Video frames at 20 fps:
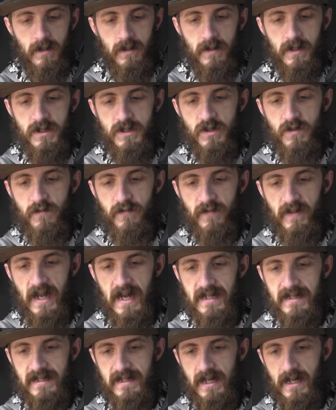These new
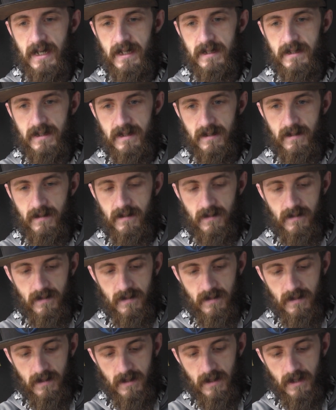flat sides.
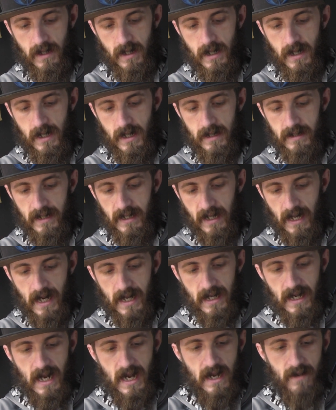They
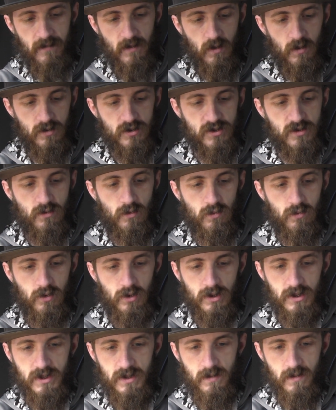kind of have an old school
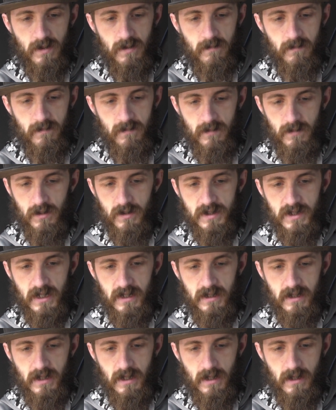look to them. Looks
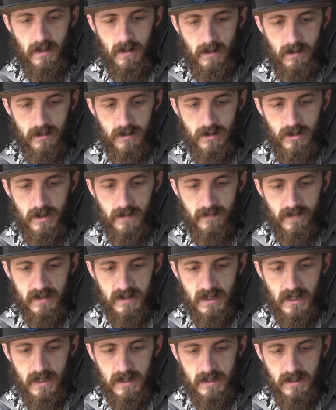like there's different
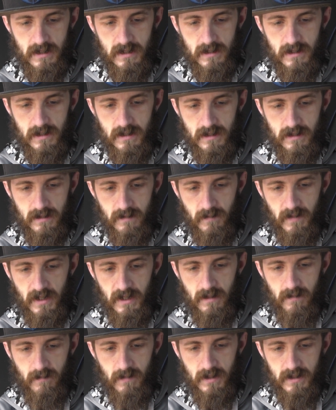sizes. Let me
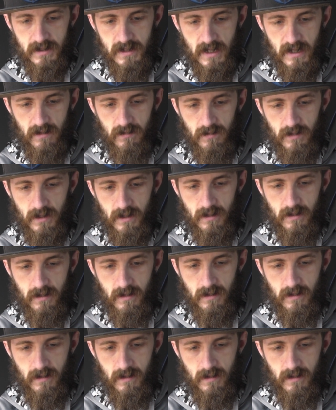get them untangled here.